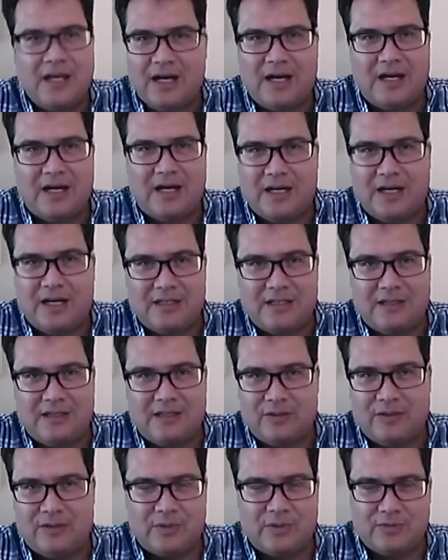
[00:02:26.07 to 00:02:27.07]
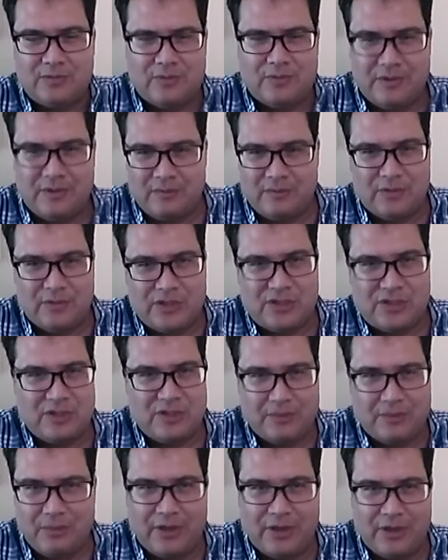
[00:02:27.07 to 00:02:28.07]
Uh, you know, we, we, we see
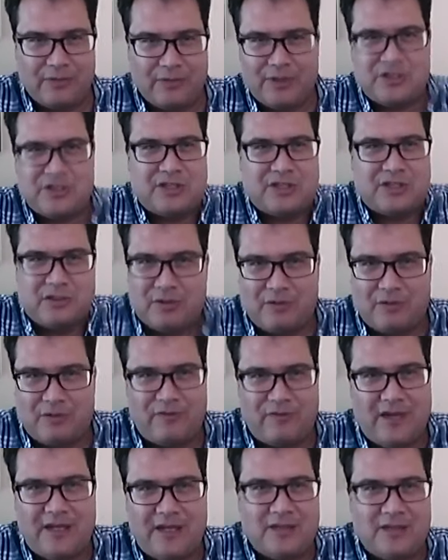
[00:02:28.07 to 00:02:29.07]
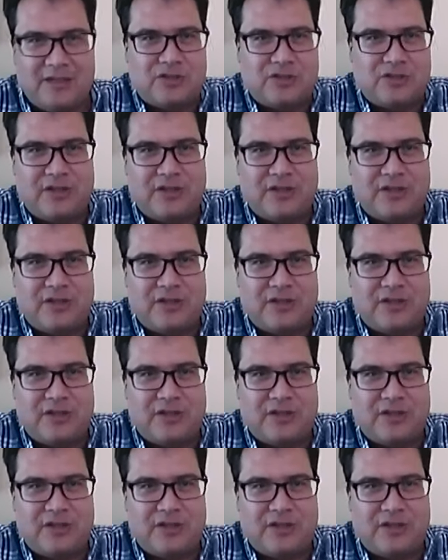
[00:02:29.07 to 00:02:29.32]
the blood rushing to their face.